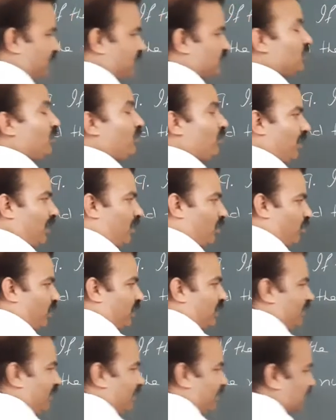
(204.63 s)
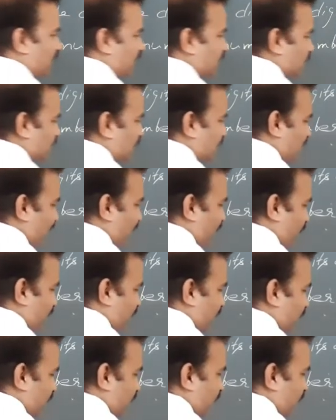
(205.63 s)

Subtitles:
So now what will be the general form?